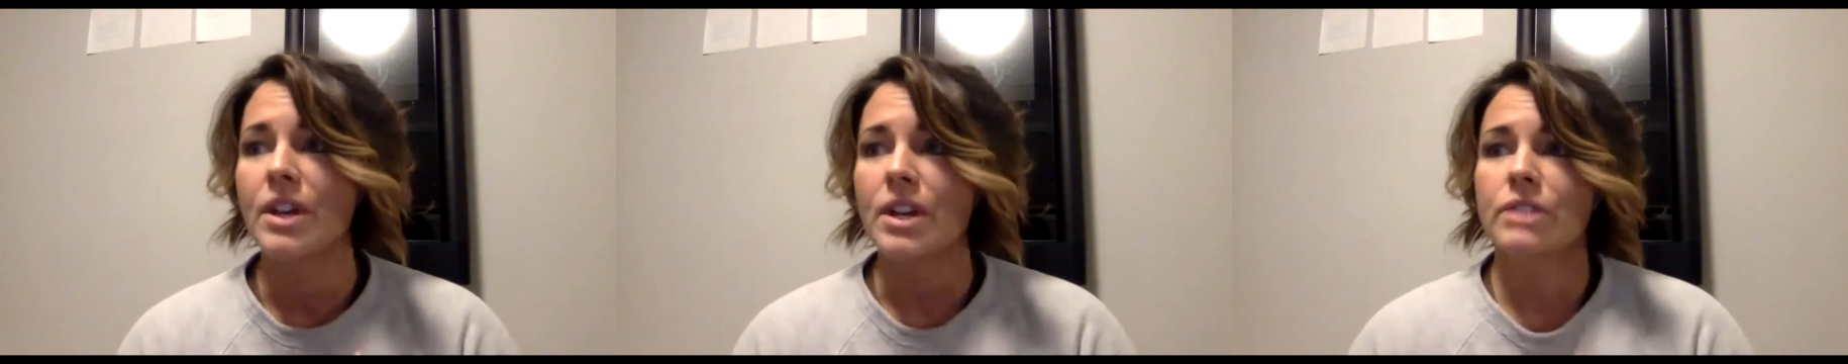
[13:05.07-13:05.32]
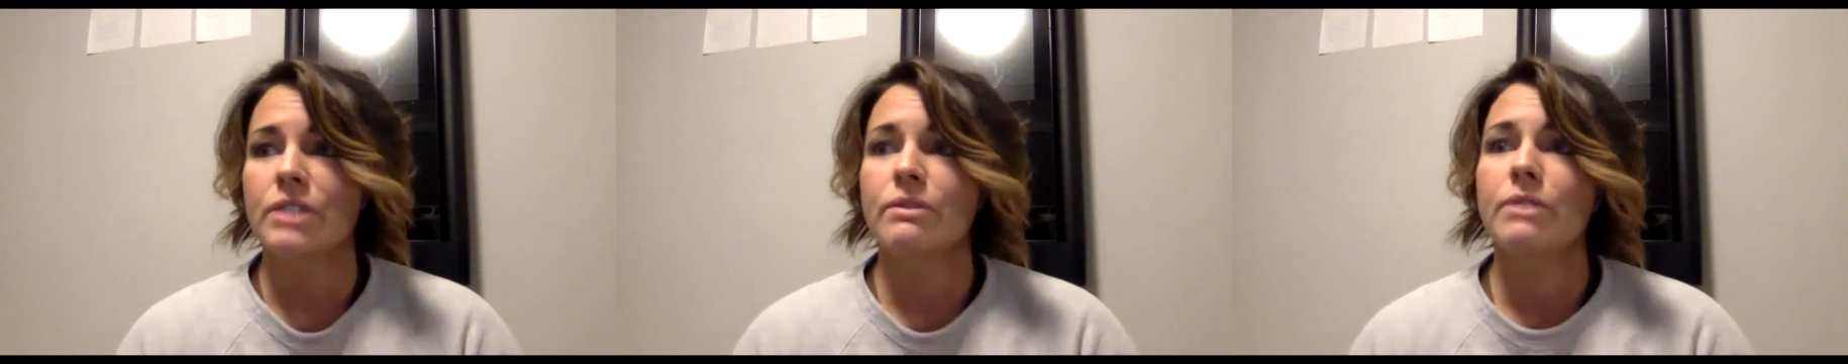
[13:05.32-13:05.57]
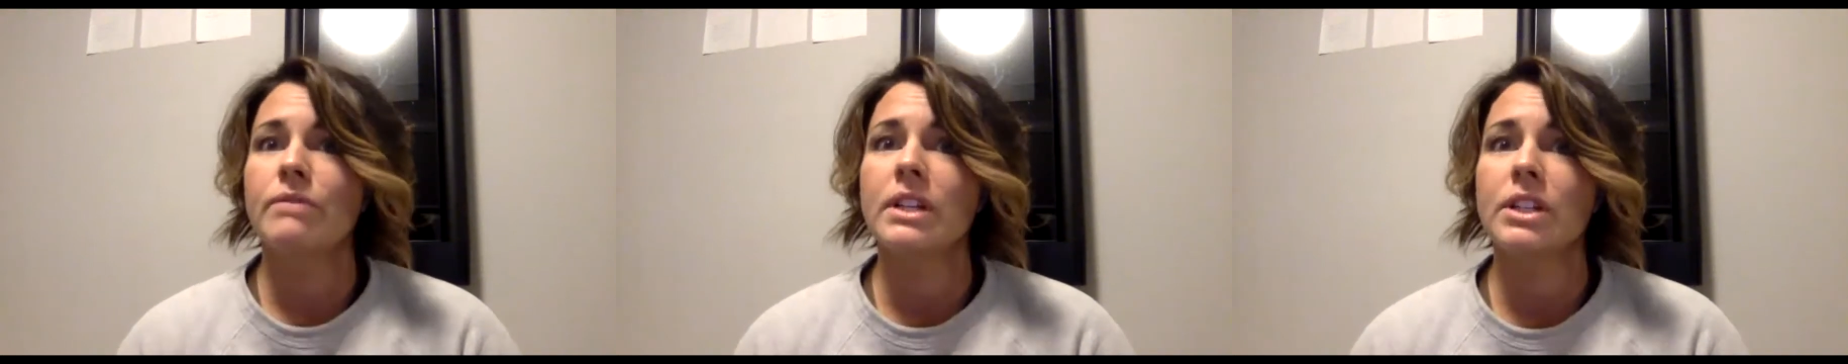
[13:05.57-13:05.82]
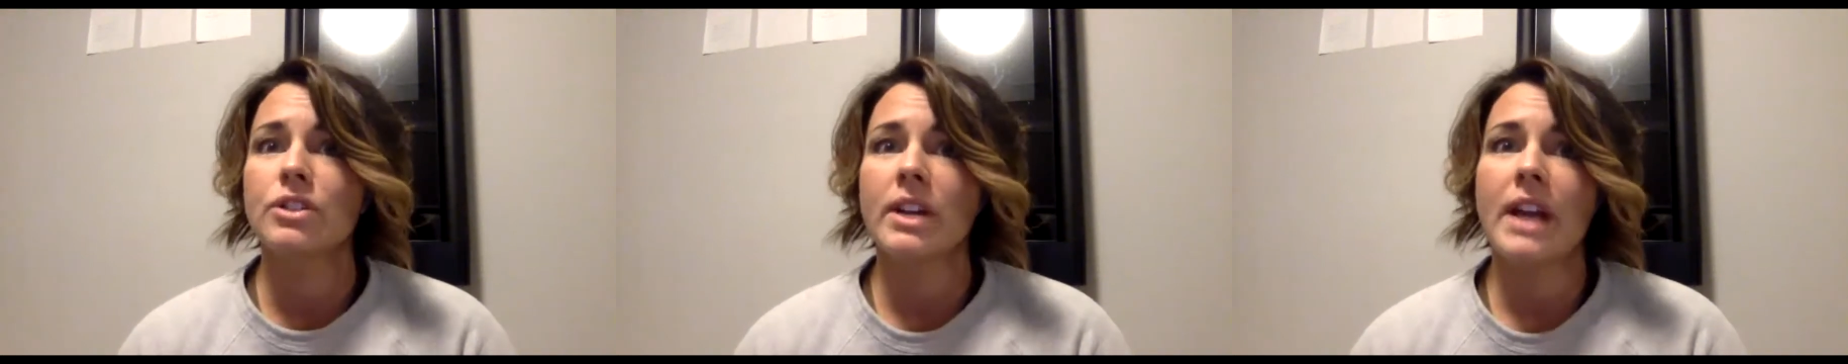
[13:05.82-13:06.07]
So we really
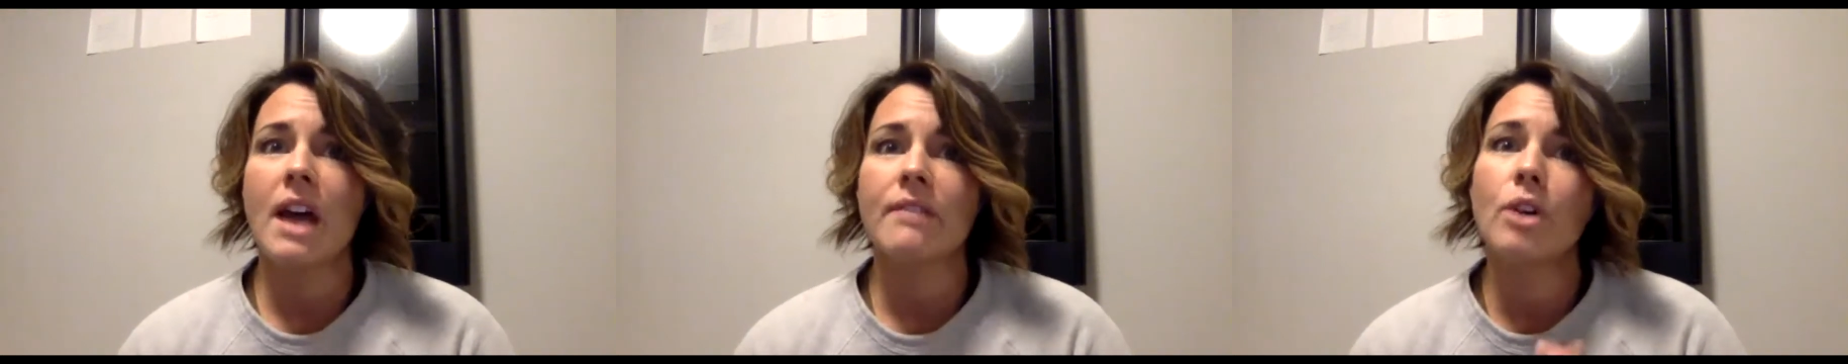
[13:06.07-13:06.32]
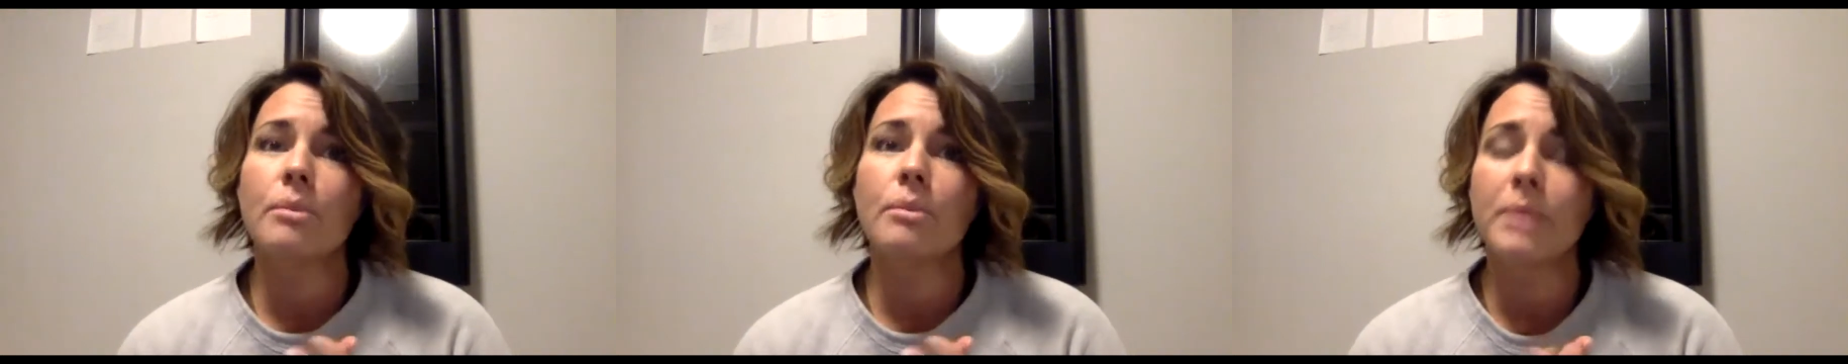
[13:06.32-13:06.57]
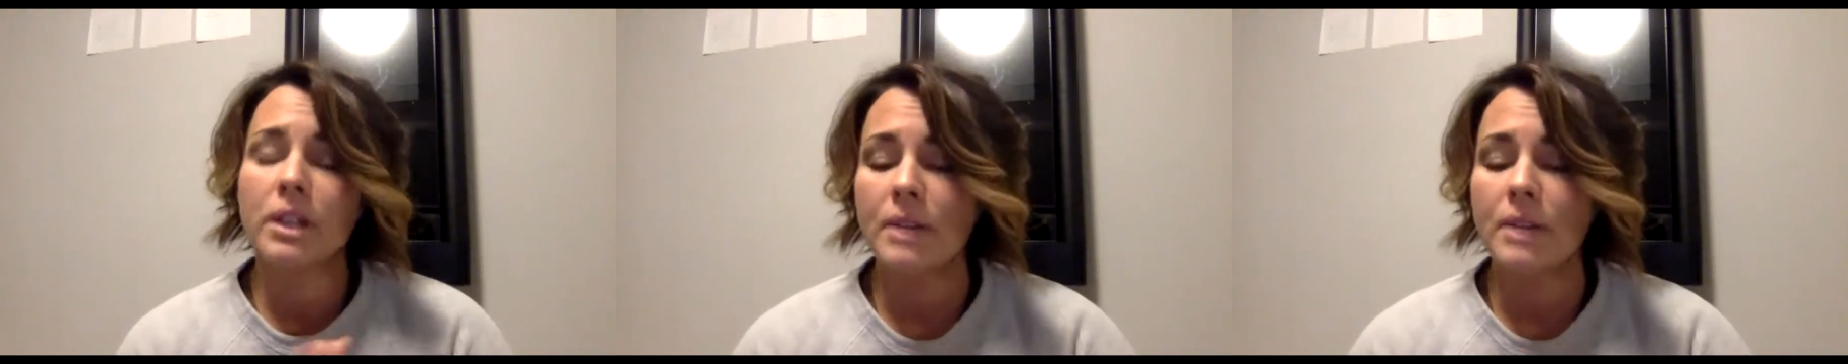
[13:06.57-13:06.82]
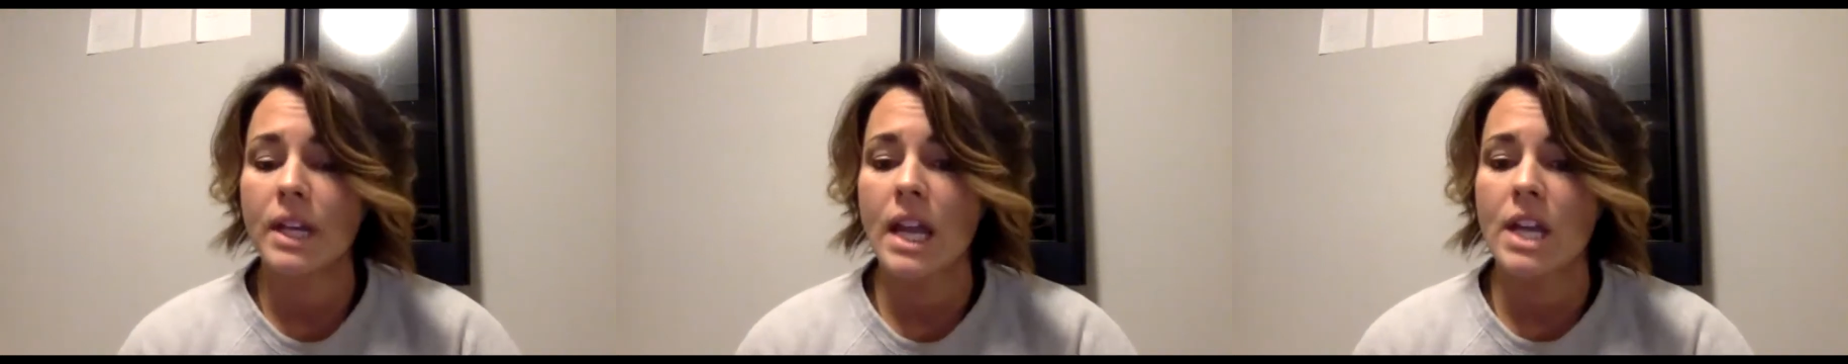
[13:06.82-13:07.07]
try to have open
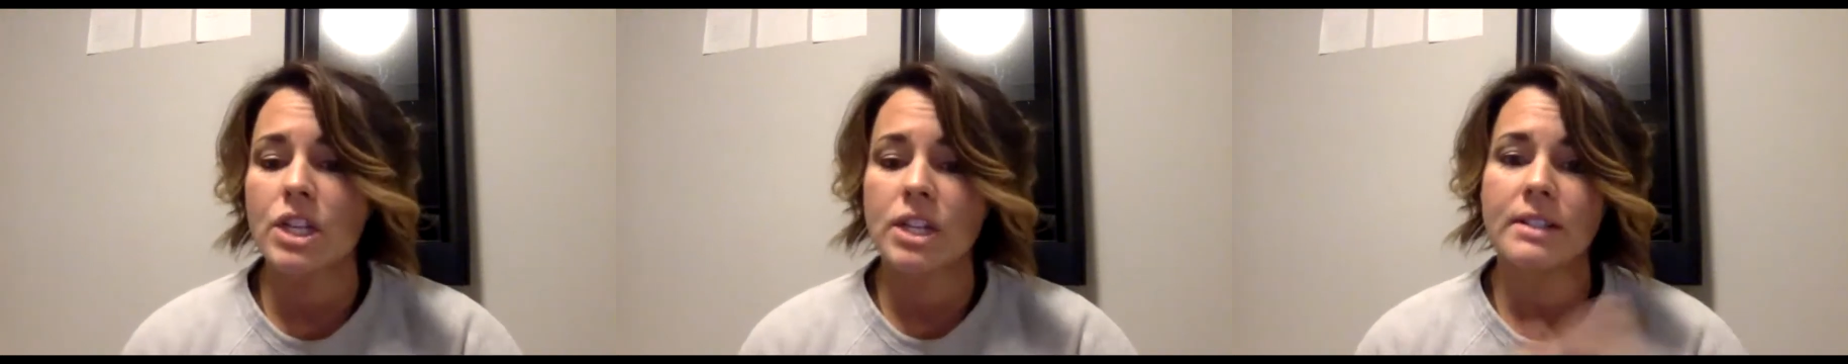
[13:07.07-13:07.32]
communication,